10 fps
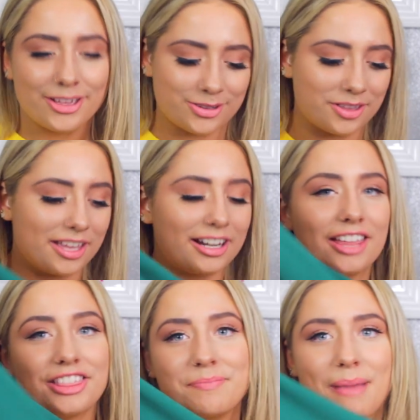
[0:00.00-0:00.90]
So I think
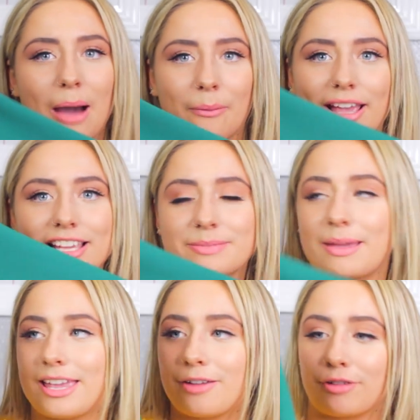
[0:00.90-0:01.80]
like the bat wings
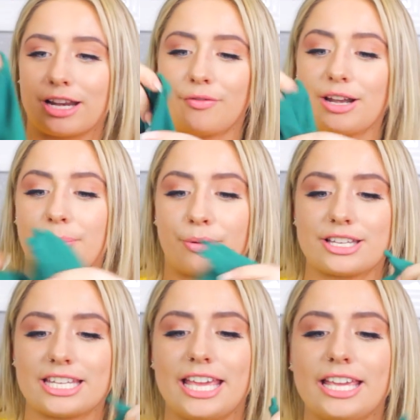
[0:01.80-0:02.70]
make it really, really
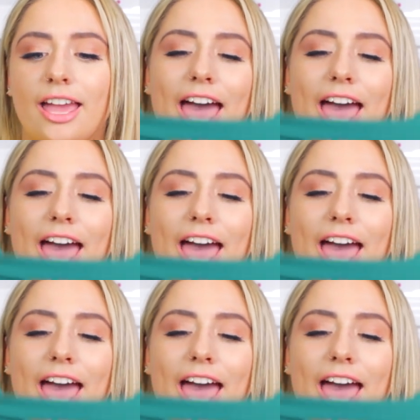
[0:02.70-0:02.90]
pretty.